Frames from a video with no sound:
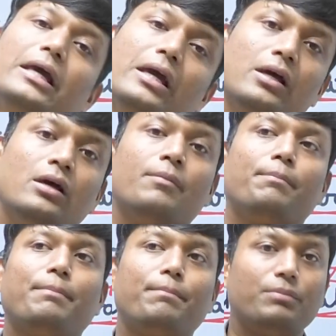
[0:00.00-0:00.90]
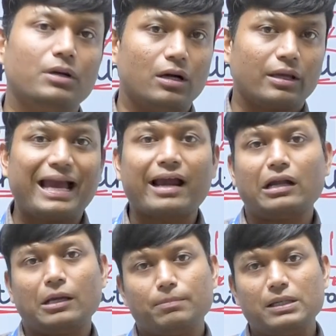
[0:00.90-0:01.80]
the
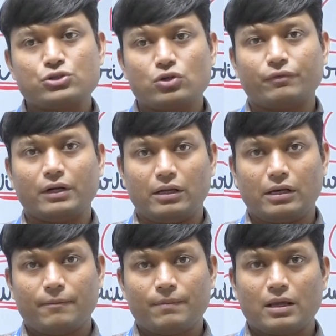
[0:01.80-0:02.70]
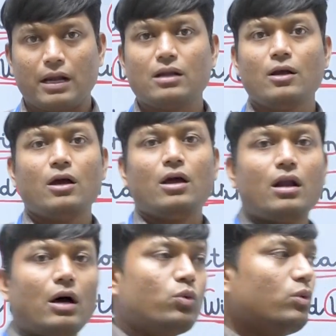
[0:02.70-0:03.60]
Gangetic plains of India, right?
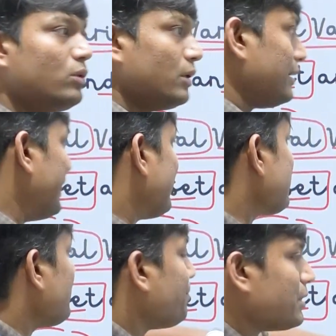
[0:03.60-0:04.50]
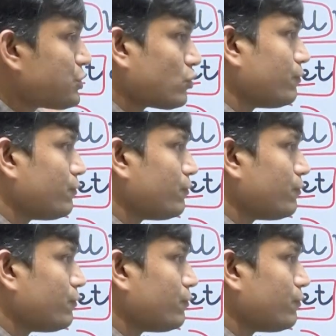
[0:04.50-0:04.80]
Now, that is the burst